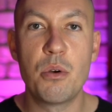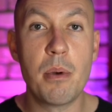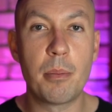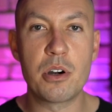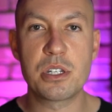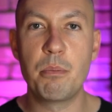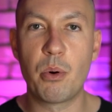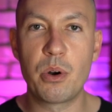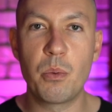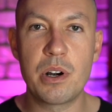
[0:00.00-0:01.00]
Remember, it's
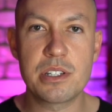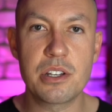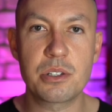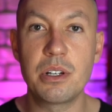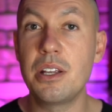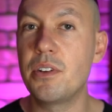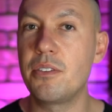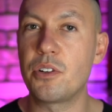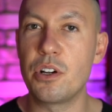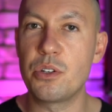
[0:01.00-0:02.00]
important to wear sunscreen even
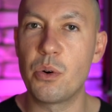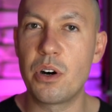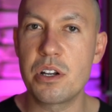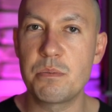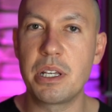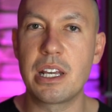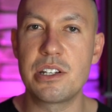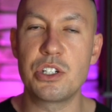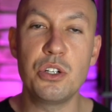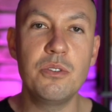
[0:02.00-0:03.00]
if you're indoors
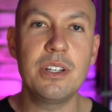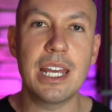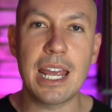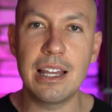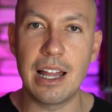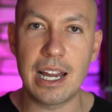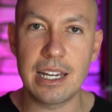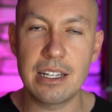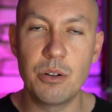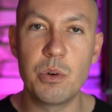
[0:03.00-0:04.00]
because UVA light,